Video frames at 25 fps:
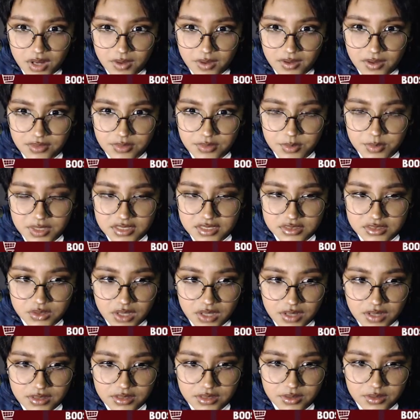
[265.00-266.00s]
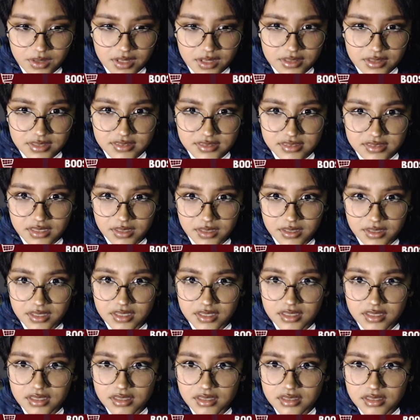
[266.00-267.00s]
Oh wow, everybody's crowding around this
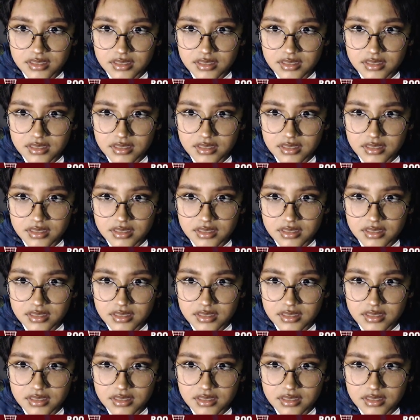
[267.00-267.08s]
area.